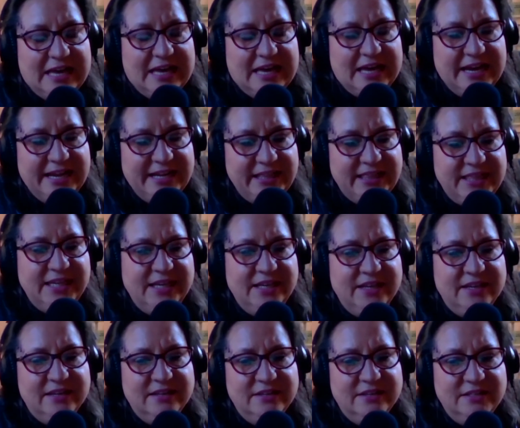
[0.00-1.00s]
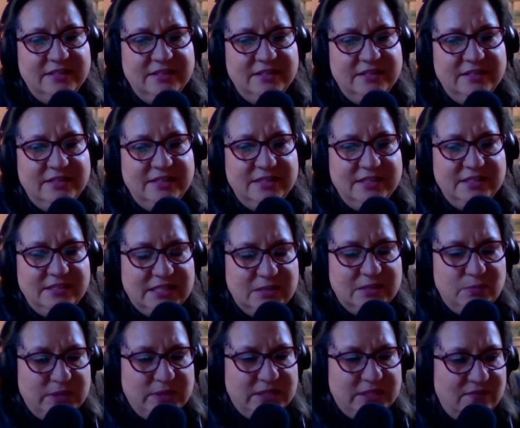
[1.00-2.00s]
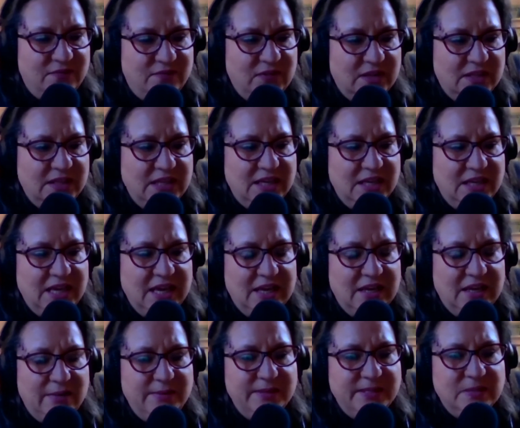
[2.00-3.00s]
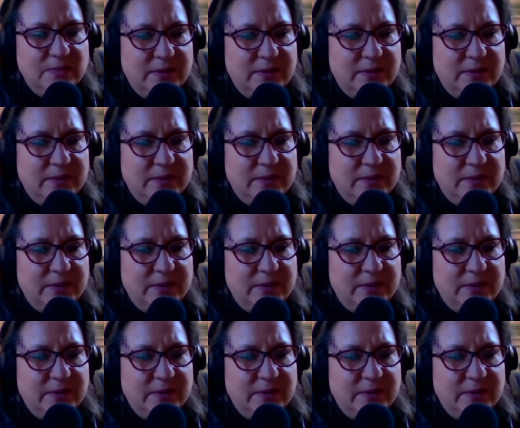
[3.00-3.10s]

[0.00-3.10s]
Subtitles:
I think specifically in cannabis,